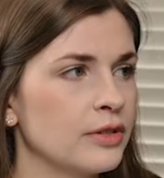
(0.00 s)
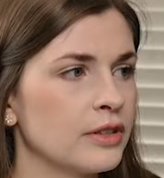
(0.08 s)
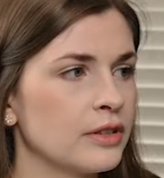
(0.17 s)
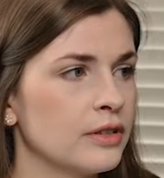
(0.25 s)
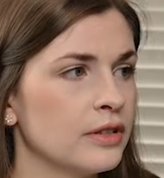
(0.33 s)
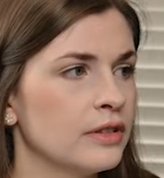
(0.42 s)
a
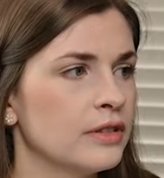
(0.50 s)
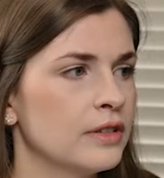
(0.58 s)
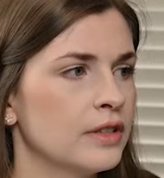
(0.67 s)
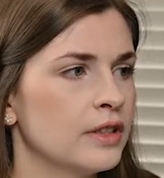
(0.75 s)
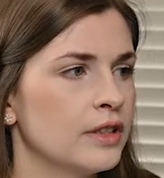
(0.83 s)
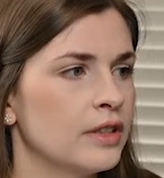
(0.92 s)
little
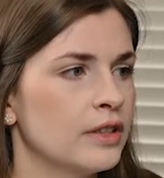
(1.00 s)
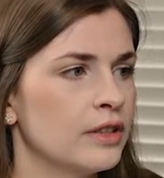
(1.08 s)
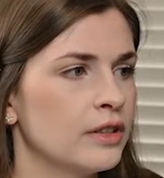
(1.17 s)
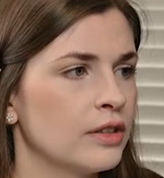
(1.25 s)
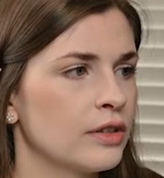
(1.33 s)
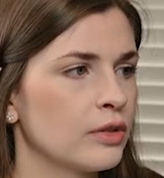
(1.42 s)

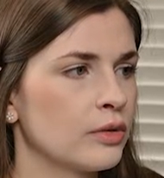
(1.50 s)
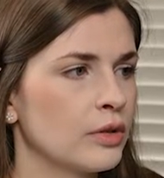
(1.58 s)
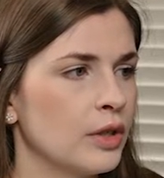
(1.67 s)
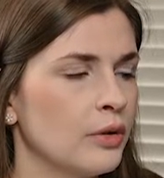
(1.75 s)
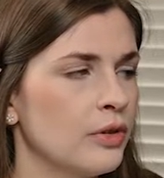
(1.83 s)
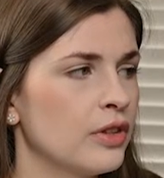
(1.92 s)

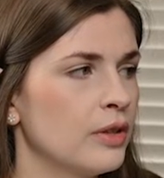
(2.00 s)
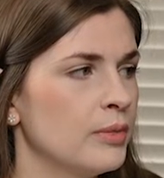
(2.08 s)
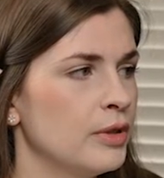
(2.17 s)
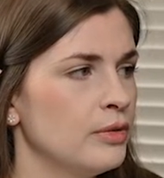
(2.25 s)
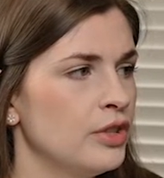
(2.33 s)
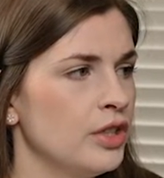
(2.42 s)
growth
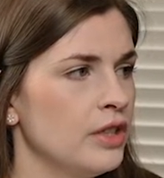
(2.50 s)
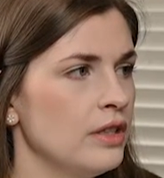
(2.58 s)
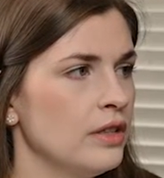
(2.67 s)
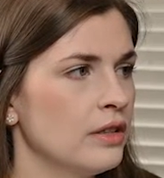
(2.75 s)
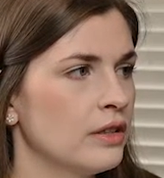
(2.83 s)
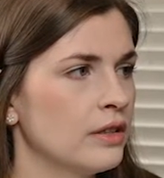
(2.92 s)

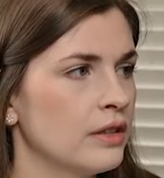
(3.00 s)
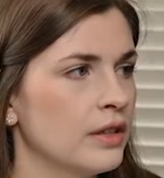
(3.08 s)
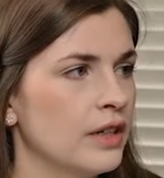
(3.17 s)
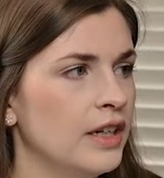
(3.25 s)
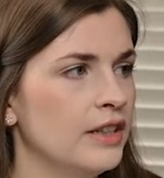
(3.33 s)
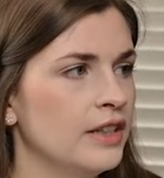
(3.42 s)
emoji.
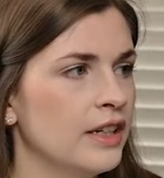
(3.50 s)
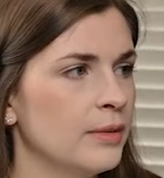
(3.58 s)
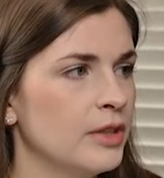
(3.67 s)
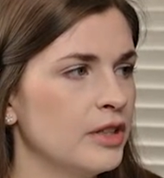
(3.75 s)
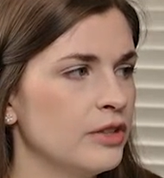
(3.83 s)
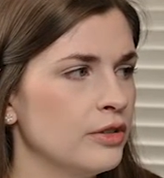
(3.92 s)
And then I'm
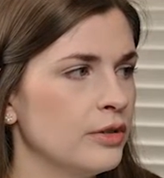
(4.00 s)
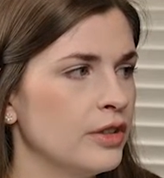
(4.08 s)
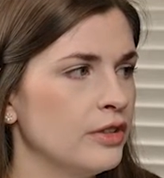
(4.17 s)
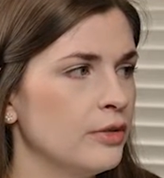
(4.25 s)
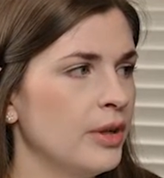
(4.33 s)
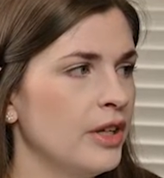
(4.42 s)
gonna do a
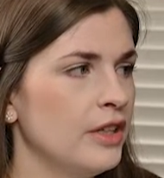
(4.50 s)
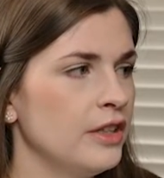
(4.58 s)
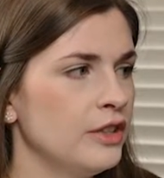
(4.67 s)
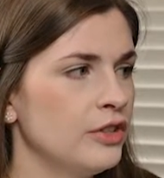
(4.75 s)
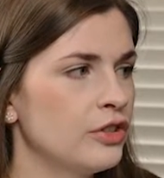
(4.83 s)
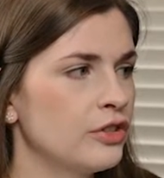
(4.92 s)
new
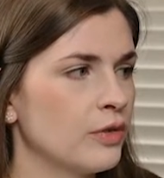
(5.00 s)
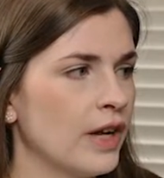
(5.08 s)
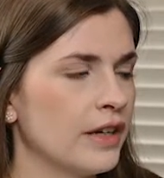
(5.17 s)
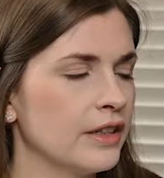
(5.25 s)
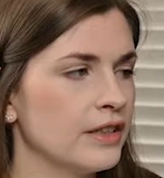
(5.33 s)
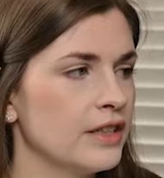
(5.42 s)
page,
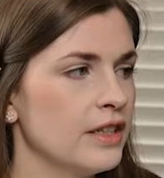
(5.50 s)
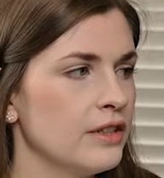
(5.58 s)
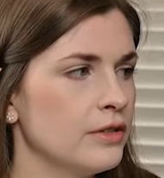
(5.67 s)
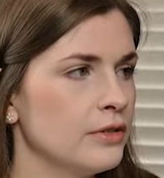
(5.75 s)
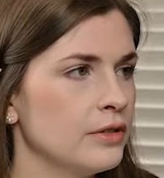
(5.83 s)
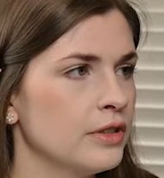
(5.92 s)
drag it
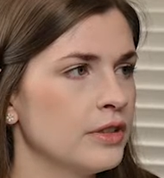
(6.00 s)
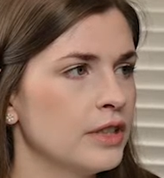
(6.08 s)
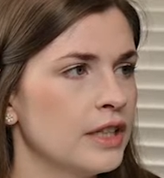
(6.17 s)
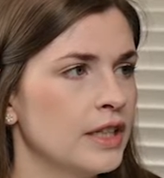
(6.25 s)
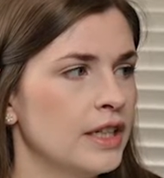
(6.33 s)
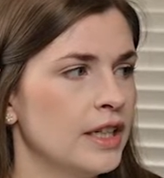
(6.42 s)
down,
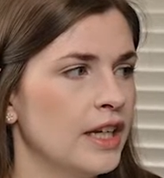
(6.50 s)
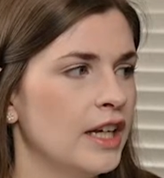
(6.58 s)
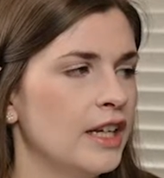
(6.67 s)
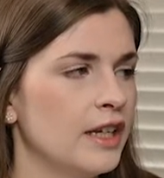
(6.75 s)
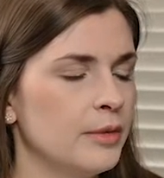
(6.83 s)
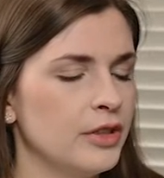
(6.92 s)

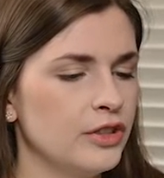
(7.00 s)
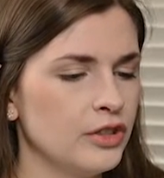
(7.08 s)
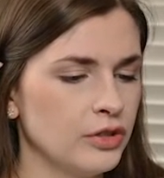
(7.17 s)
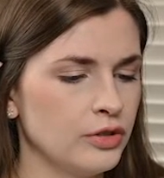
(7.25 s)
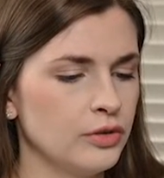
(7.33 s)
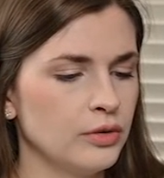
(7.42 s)
and I'm gonna
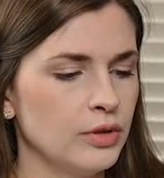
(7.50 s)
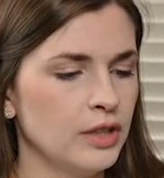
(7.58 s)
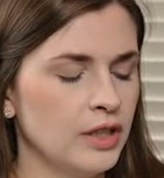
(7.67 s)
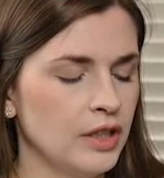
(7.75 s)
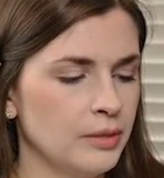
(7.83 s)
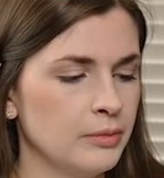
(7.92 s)
do,
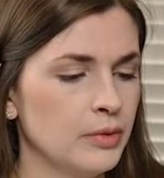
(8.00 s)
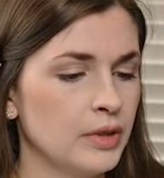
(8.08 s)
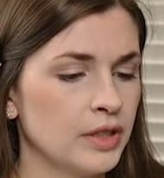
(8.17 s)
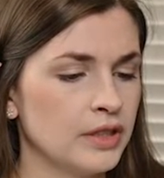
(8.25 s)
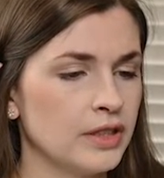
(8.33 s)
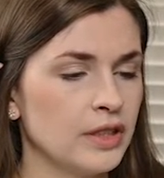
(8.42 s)
um,
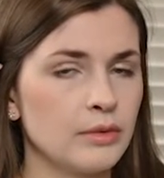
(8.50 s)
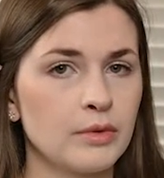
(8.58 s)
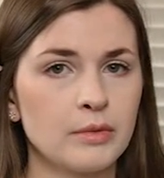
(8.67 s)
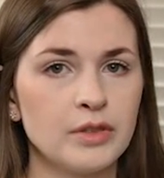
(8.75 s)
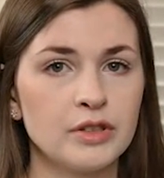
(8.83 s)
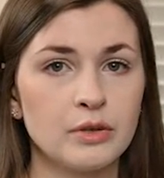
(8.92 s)
what is the other
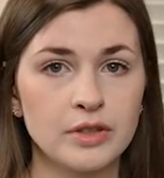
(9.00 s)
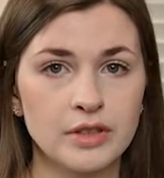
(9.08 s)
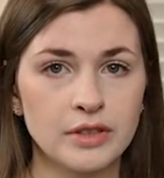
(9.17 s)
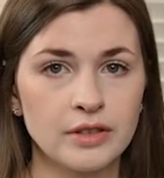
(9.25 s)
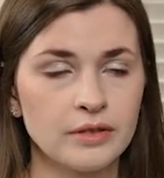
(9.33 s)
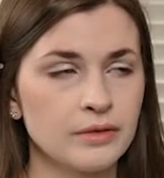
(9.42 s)
one?
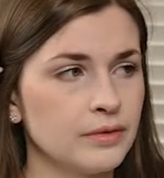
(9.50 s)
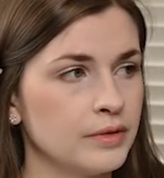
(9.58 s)
Resources.